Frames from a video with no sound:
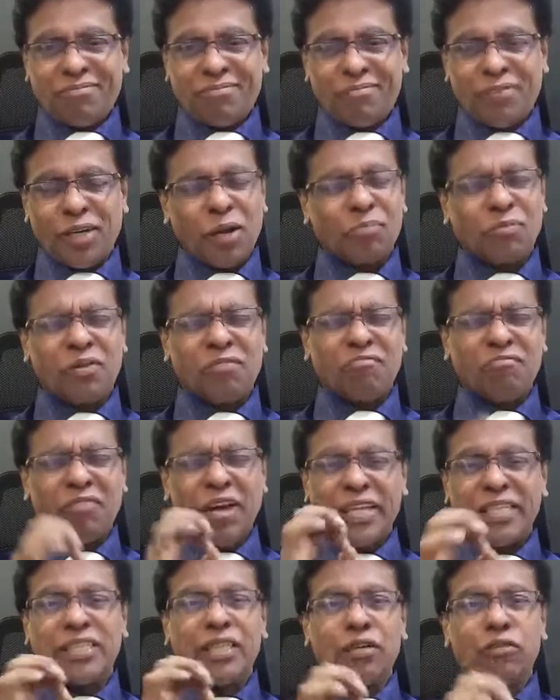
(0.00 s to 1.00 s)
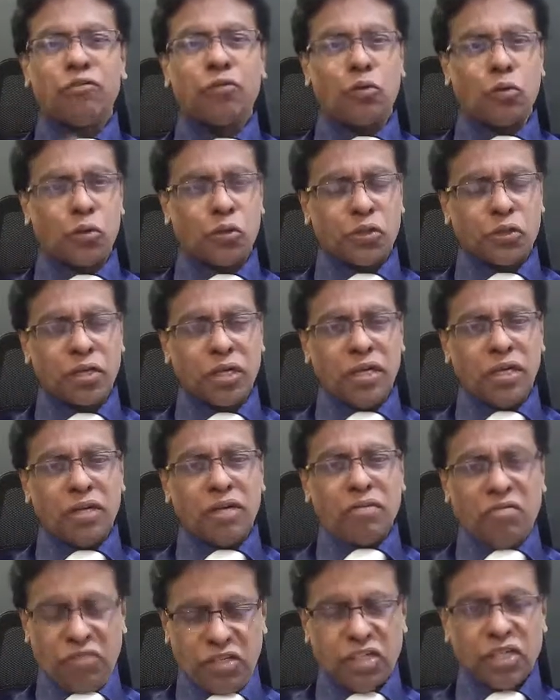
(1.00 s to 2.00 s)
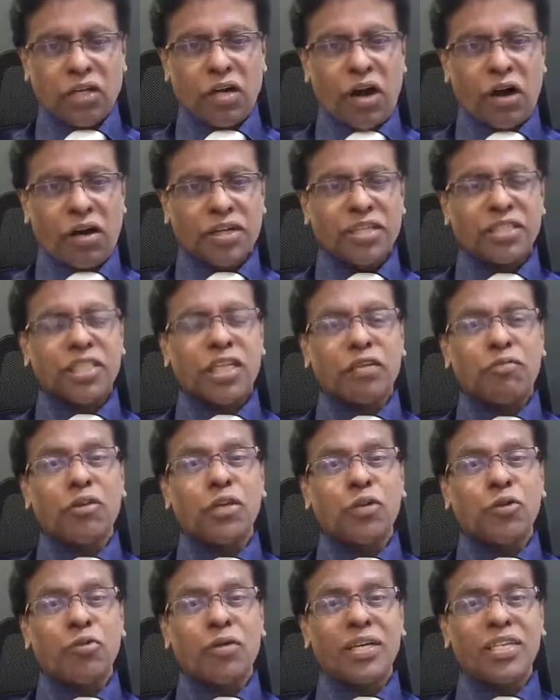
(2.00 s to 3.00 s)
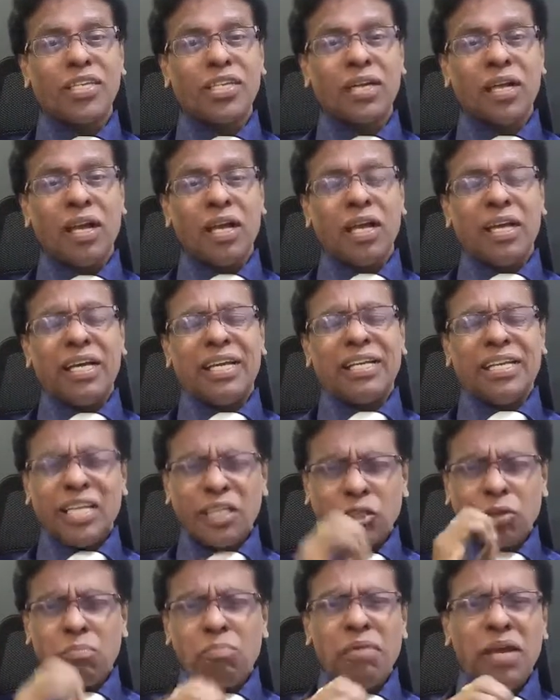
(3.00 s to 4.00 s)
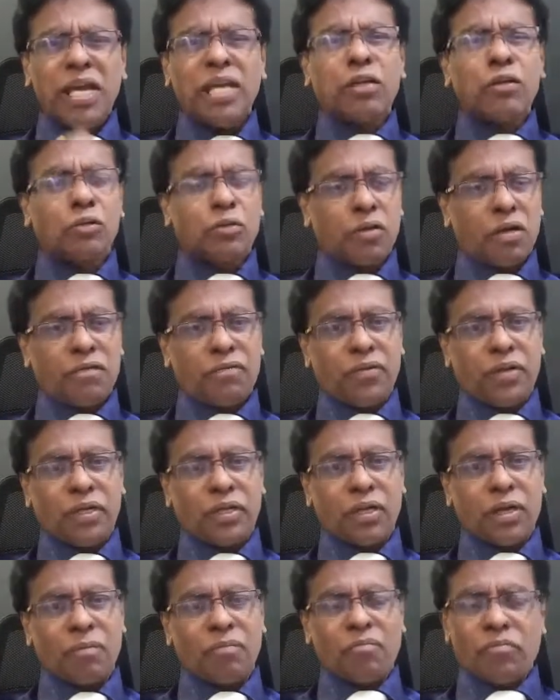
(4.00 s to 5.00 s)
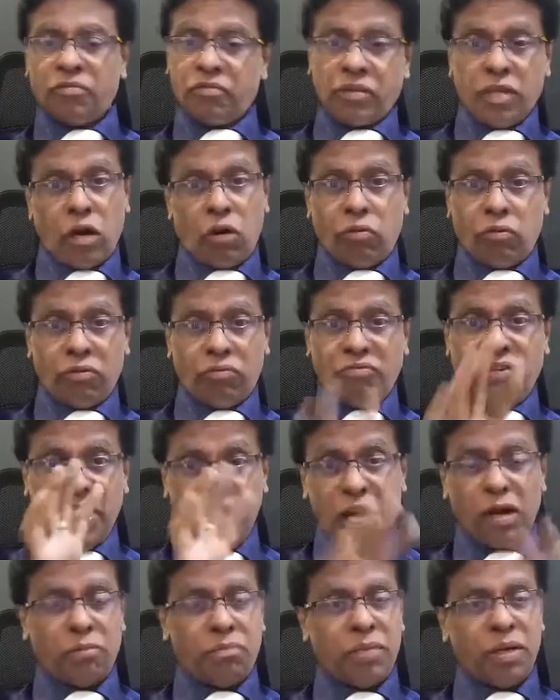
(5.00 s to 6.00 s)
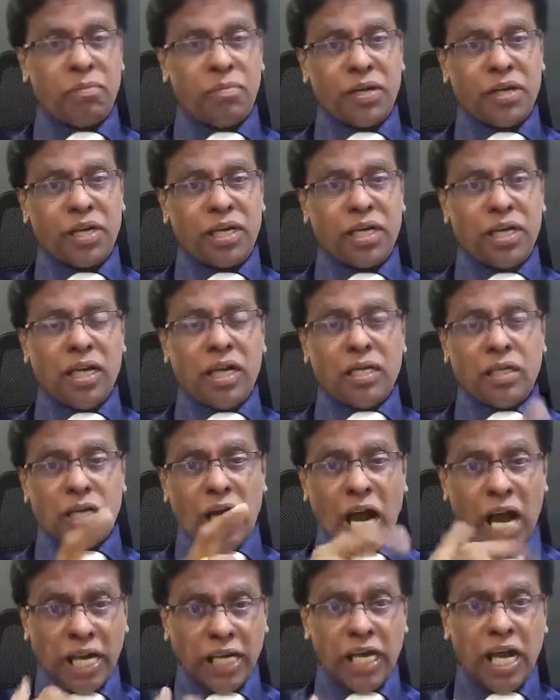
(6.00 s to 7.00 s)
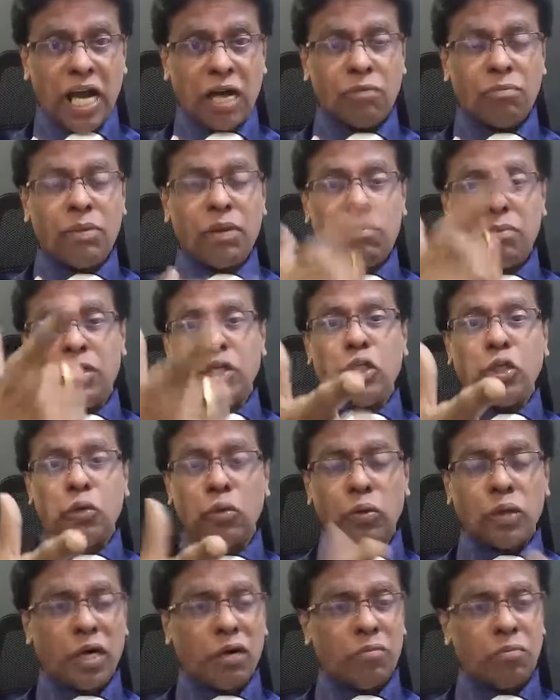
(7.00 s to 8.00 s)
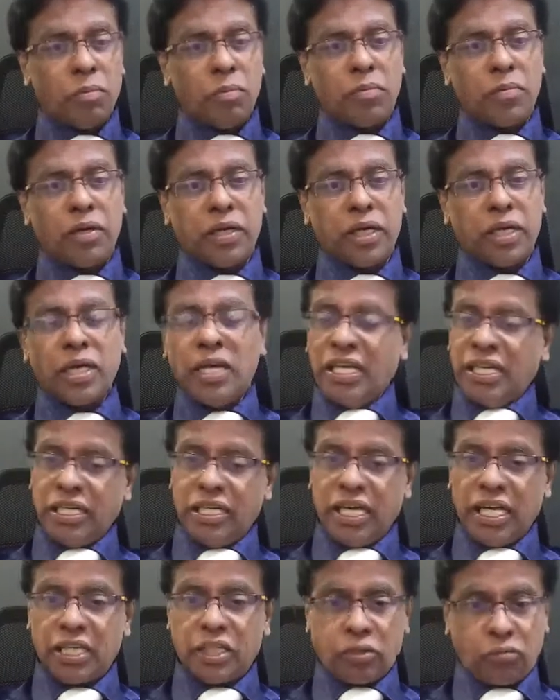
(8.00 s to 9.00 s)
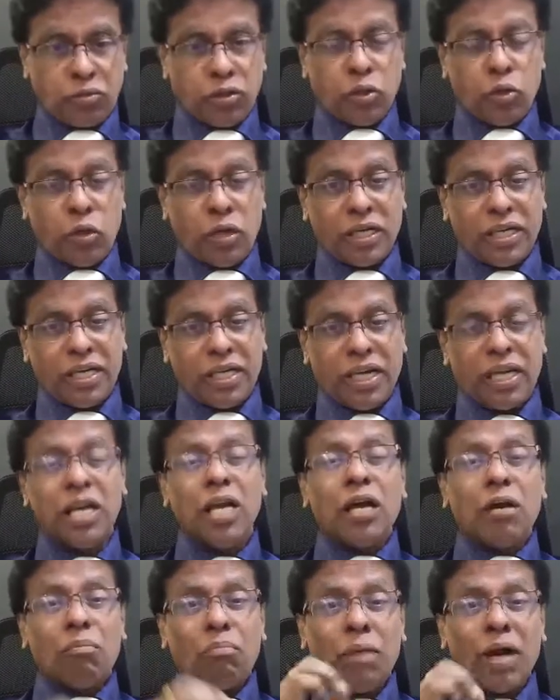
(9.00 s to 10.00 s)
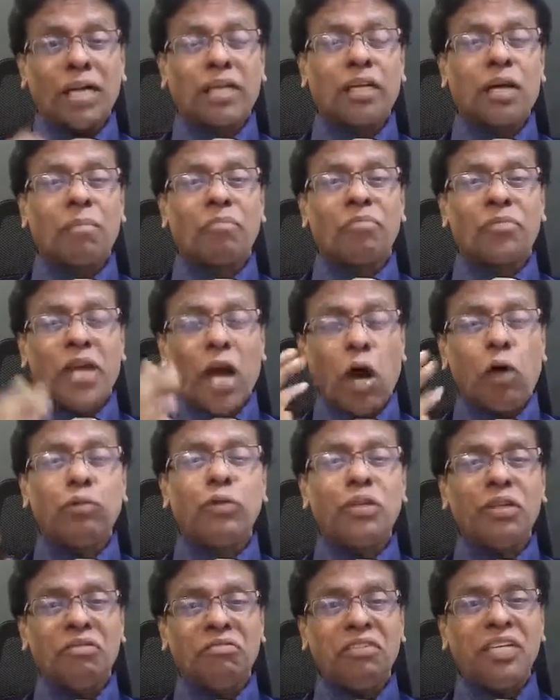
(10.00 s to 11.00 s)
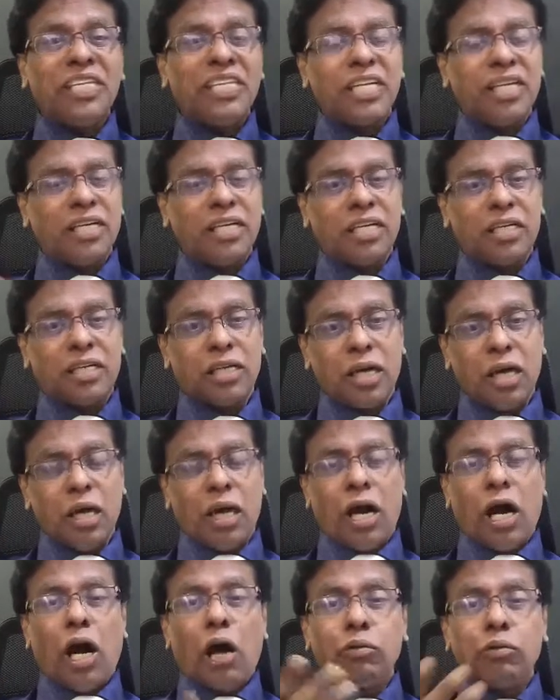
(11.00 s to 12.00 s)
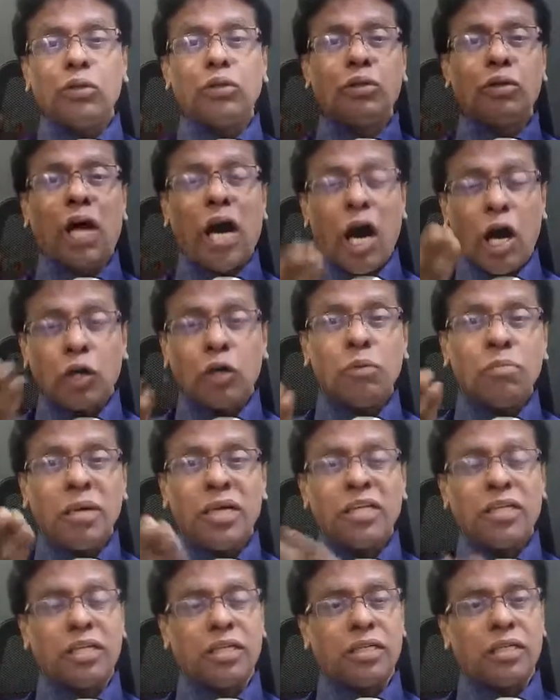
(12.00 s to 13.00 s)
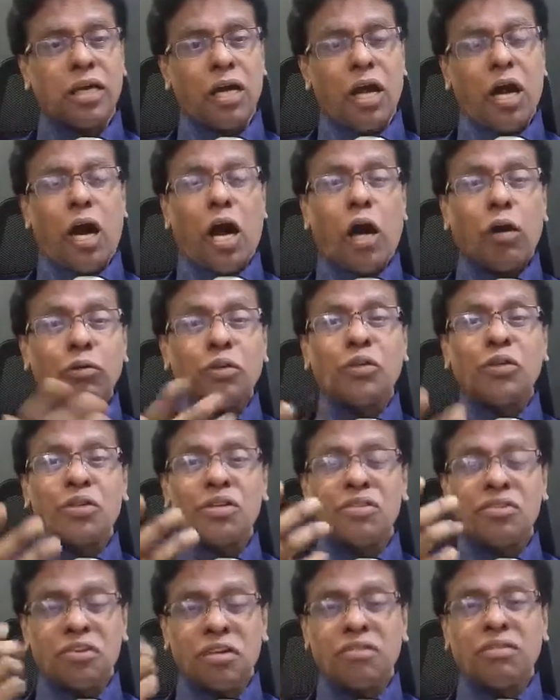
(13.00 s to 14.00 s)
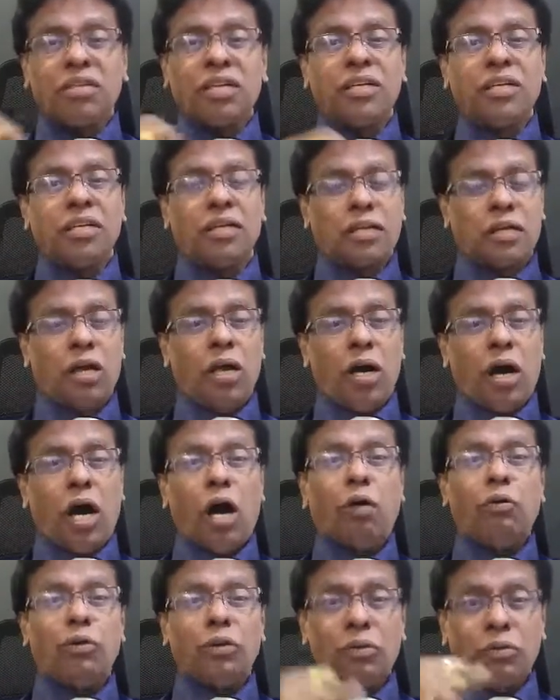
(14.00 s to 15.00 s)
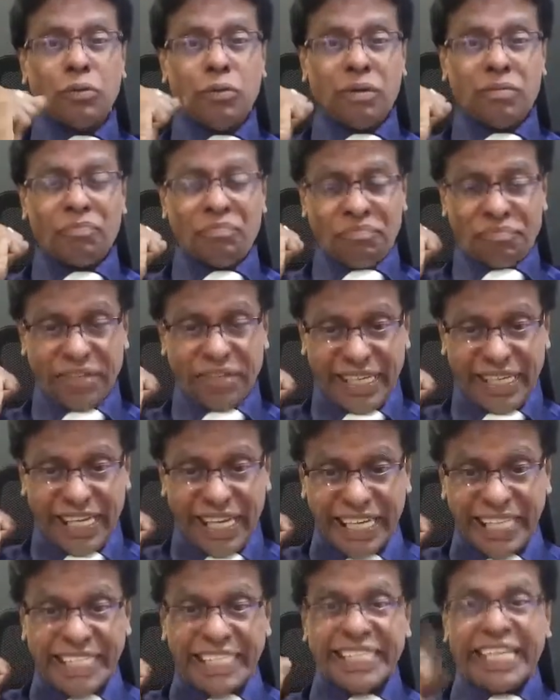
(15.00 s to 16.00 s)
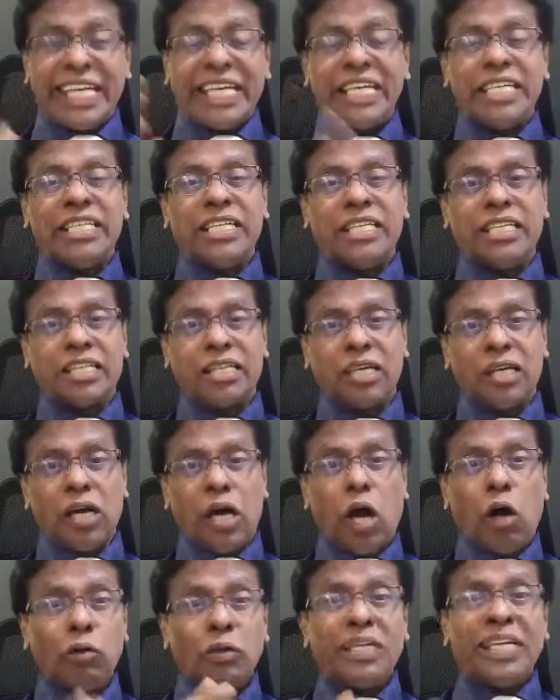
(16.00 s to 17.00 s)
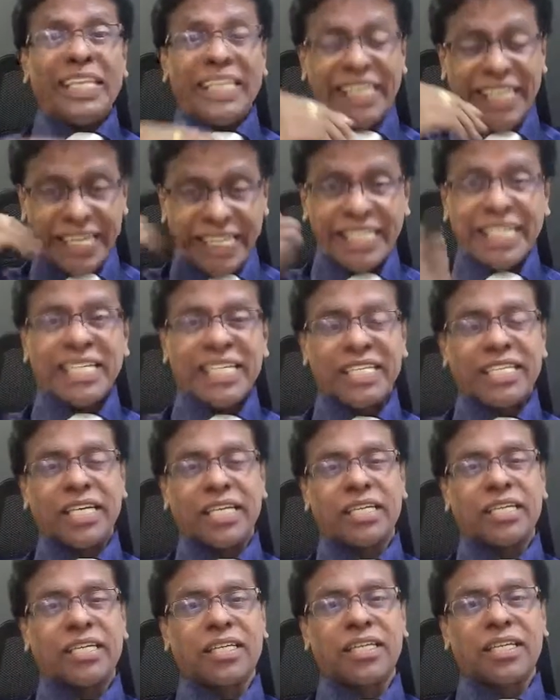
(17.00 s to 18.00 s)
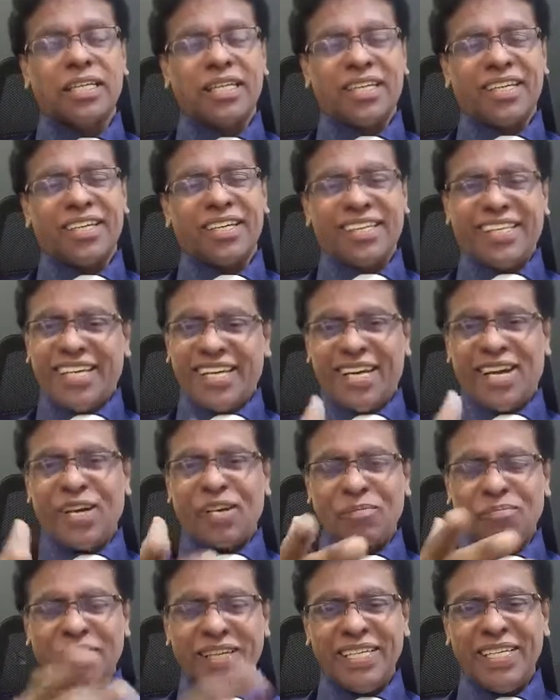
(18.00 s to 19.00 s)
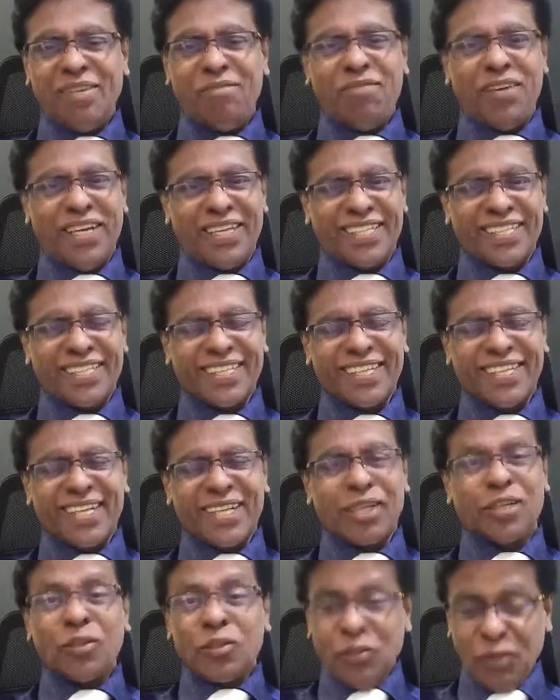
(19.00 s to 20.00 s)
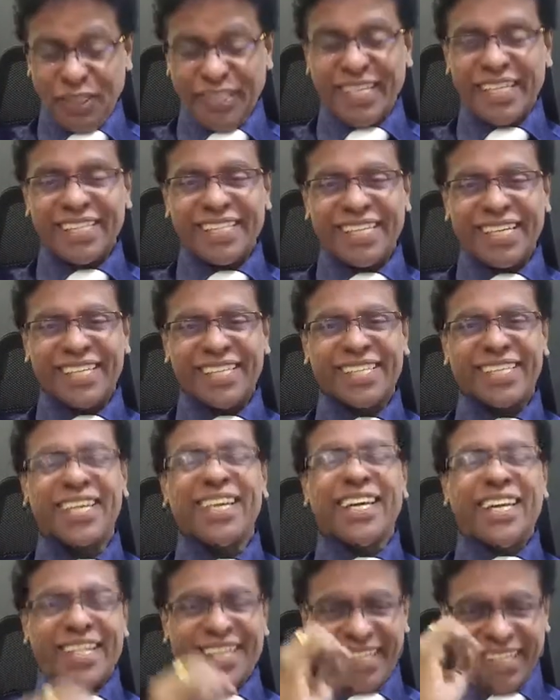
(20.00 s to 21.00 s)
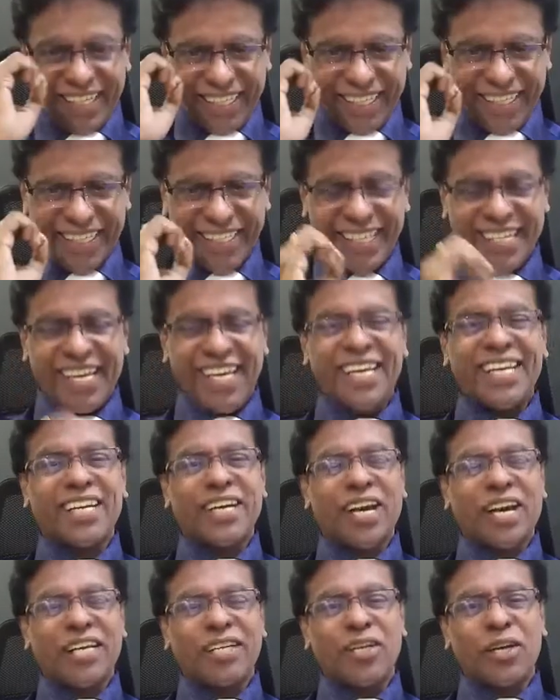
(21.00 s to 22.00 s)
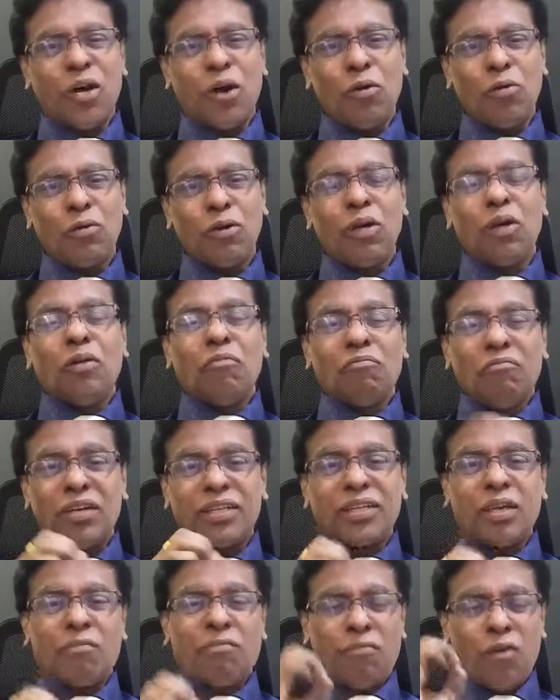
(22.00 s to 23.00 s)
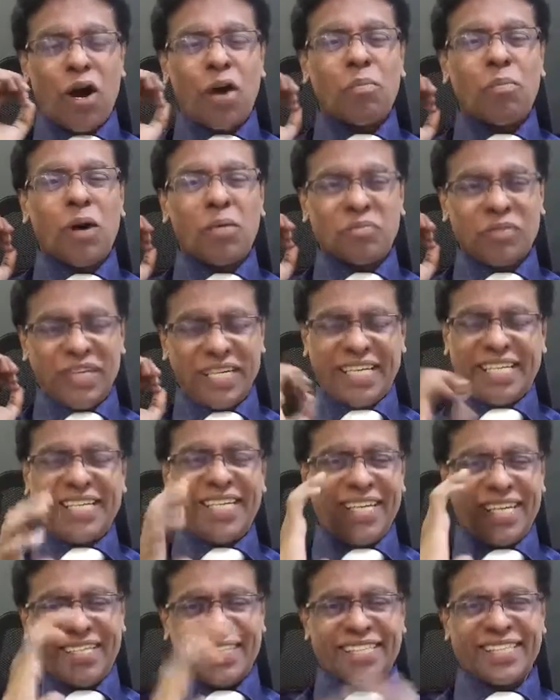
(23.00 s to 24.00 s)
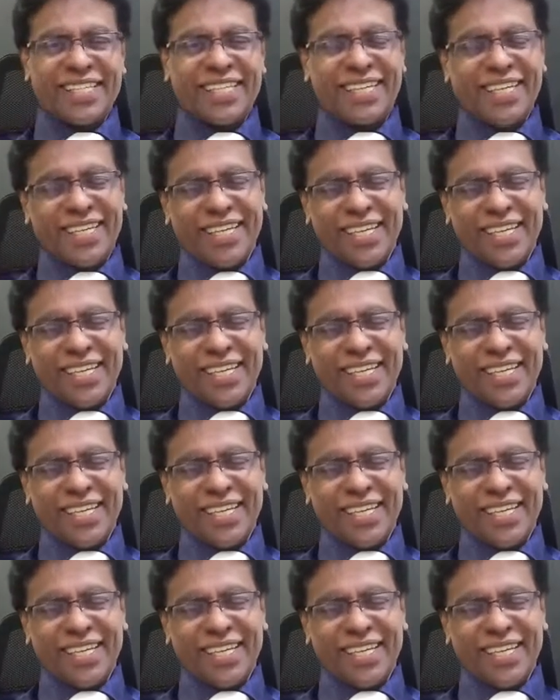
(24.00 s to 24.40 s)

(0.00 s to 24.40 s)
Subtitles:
one of the vital force which God has given to us. Let's make use of it. Now we have memory, I have memory, you have memory, yes, we do agree, but how to retain it, how to augment it, how to strengthen it, how to excel in it, how to enhance it, there are many ways. Good things is that is there right now with the form of techniques.